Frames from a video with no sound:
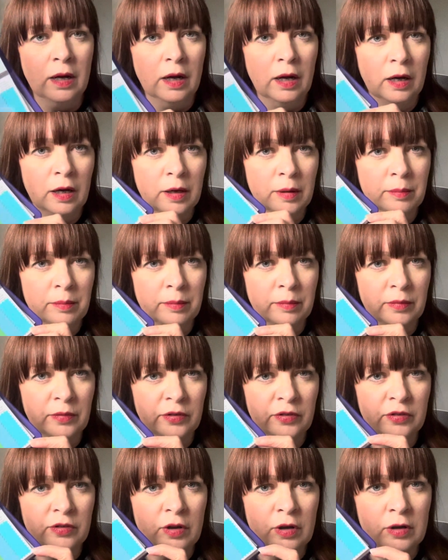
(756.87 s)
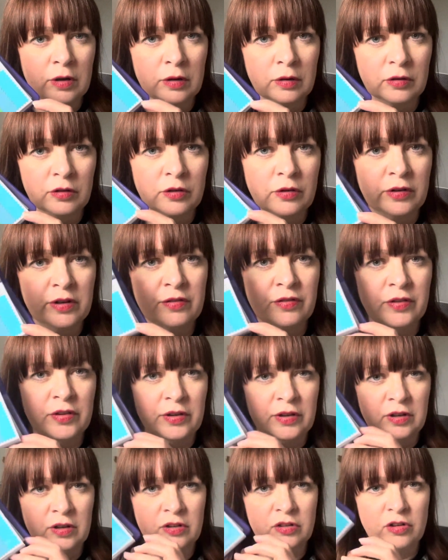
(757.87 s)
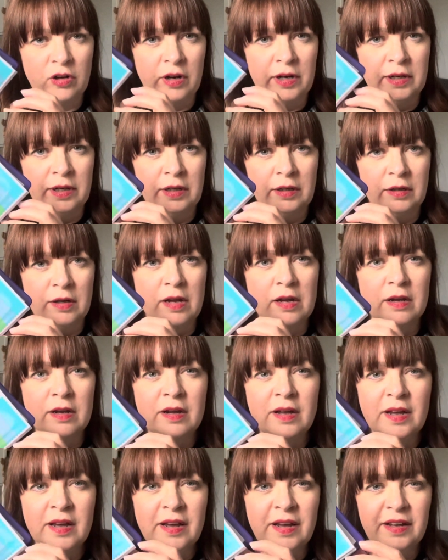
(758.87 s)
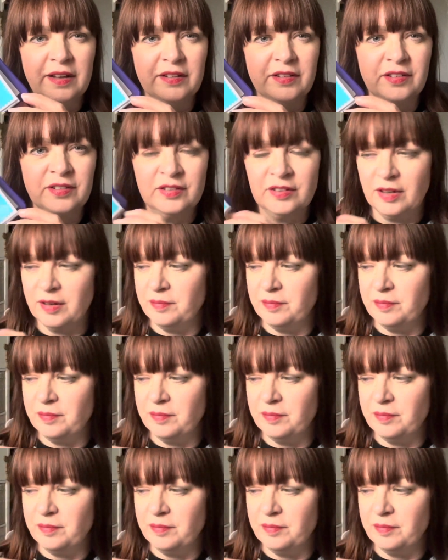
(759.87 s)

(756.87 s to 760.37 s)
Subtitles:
So sorry for the shining. It's